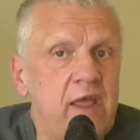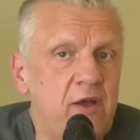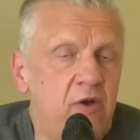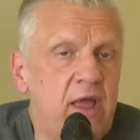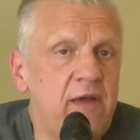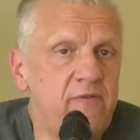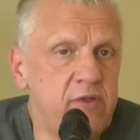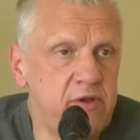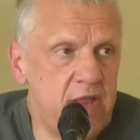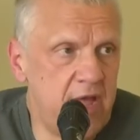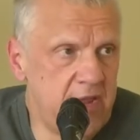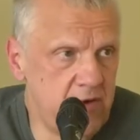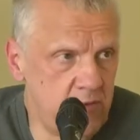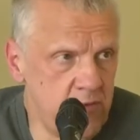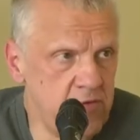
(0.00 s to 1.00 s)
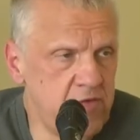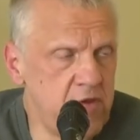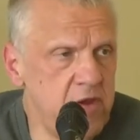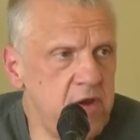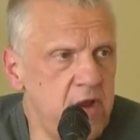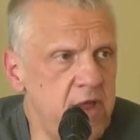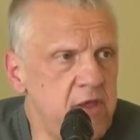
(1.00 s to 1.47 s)
now have a night
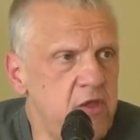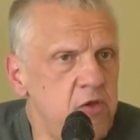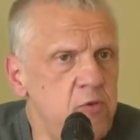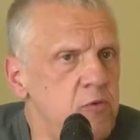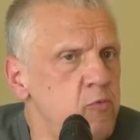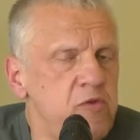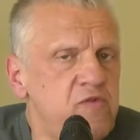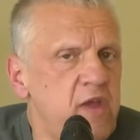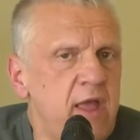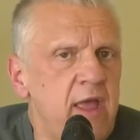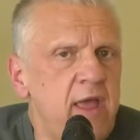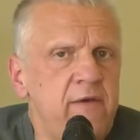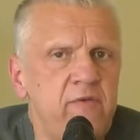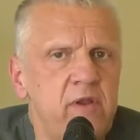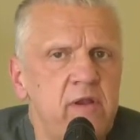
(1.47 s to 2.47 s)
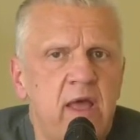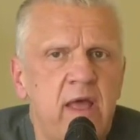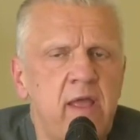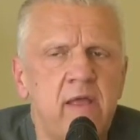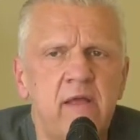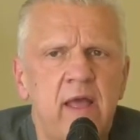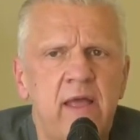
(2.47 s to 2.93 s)
routine like you, which I mm-hmm. haven't.
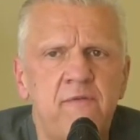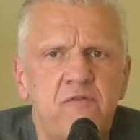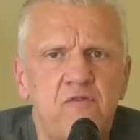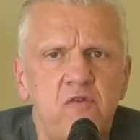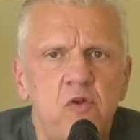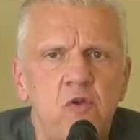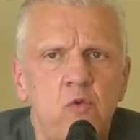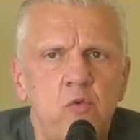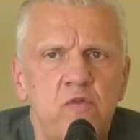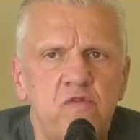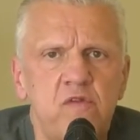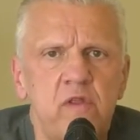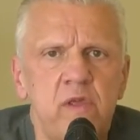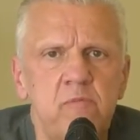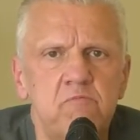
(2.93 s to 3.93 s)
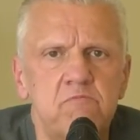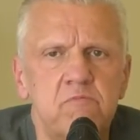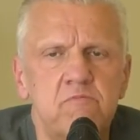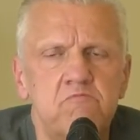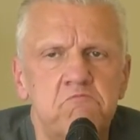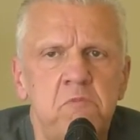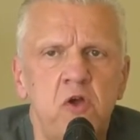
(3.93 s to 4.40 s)
I I've struggled with sleep
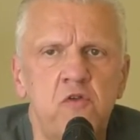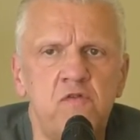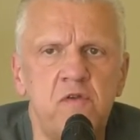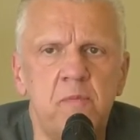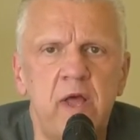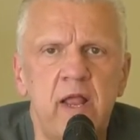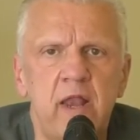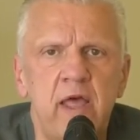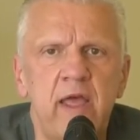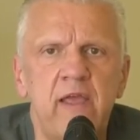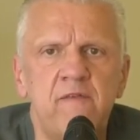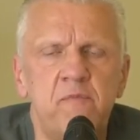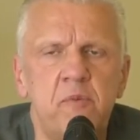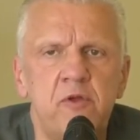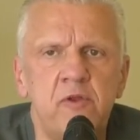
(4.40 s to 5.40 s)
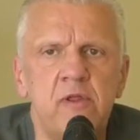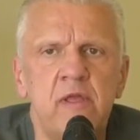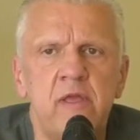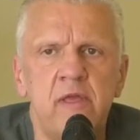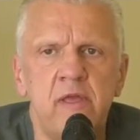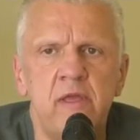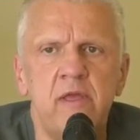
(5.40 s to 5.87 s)
most of my life, but
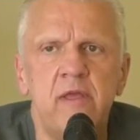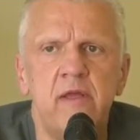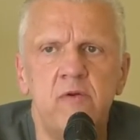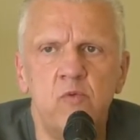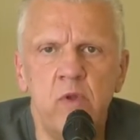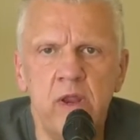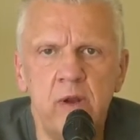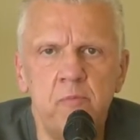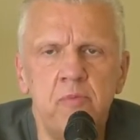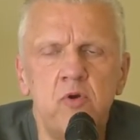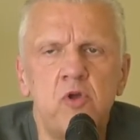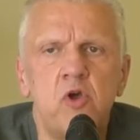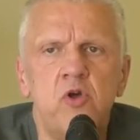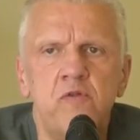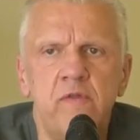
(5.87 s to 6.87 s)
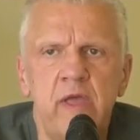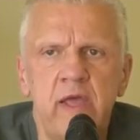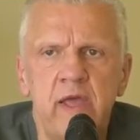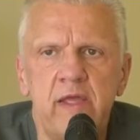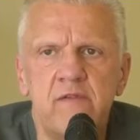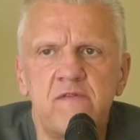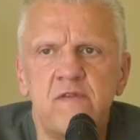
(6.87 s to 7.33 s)
read a book on
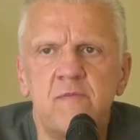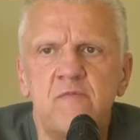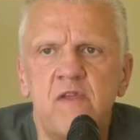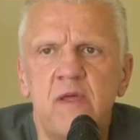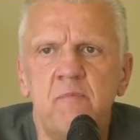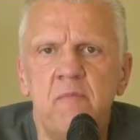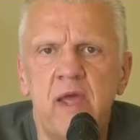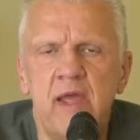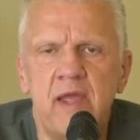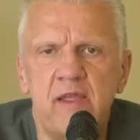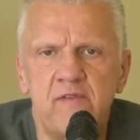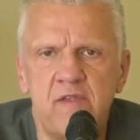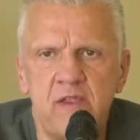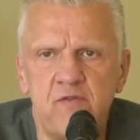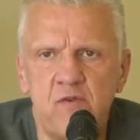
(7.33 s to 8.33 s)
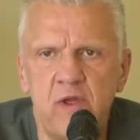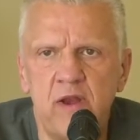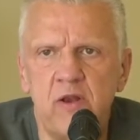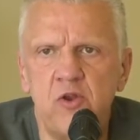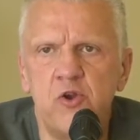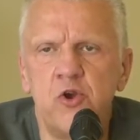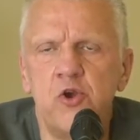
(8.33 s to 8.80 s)
that sometime back as I
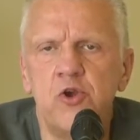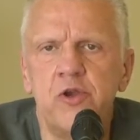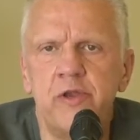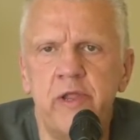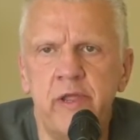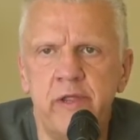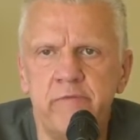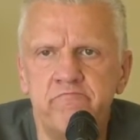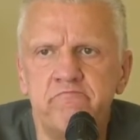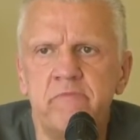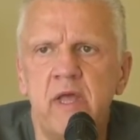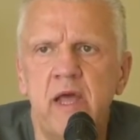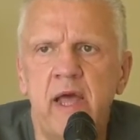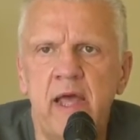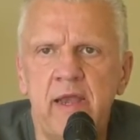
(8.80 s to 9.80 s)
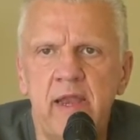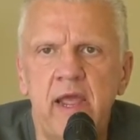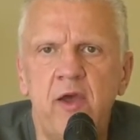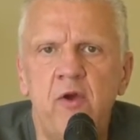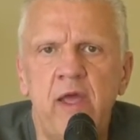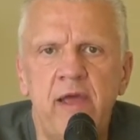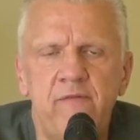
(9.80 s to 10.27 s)
try to learn and I
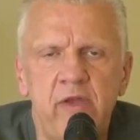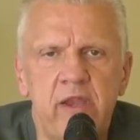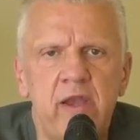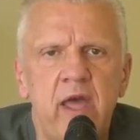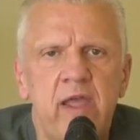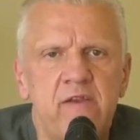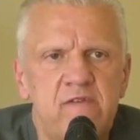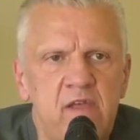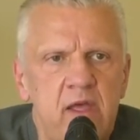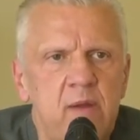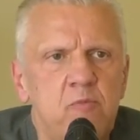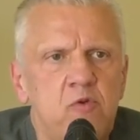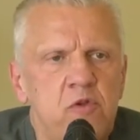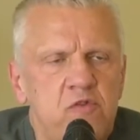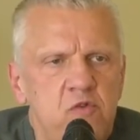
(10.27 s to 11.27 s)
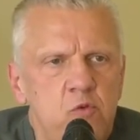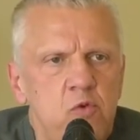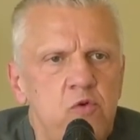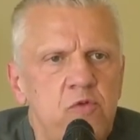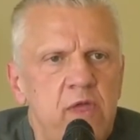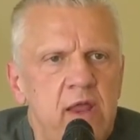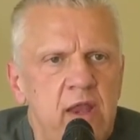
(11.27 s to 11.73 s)
now have a nighttime
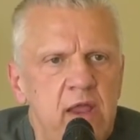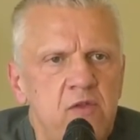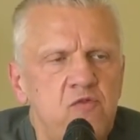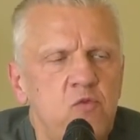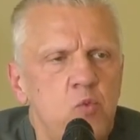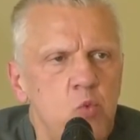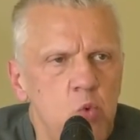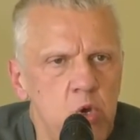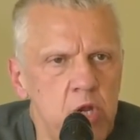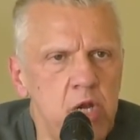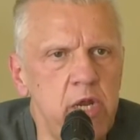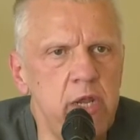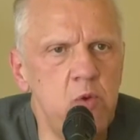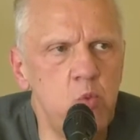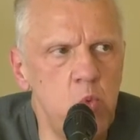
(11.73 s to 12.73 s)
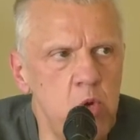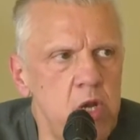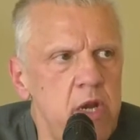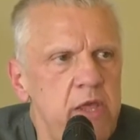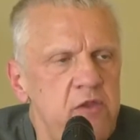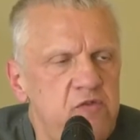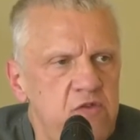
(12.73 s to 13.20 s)
ritual that has really,
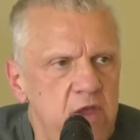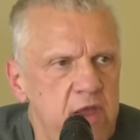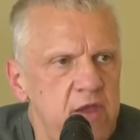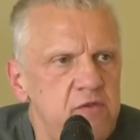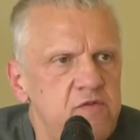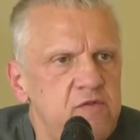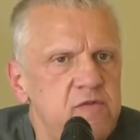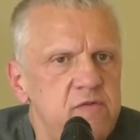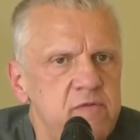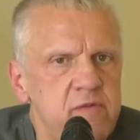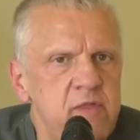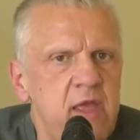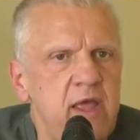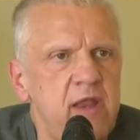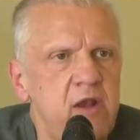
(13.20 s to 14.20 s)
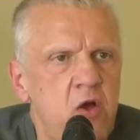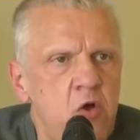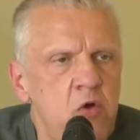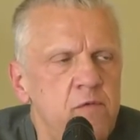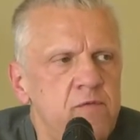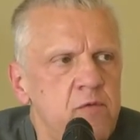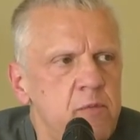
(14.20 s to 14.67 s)
really changed that.
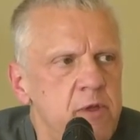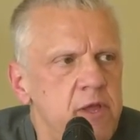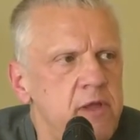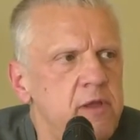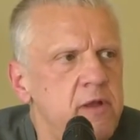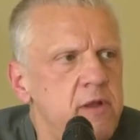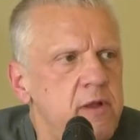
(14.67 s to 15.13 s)
All I, have read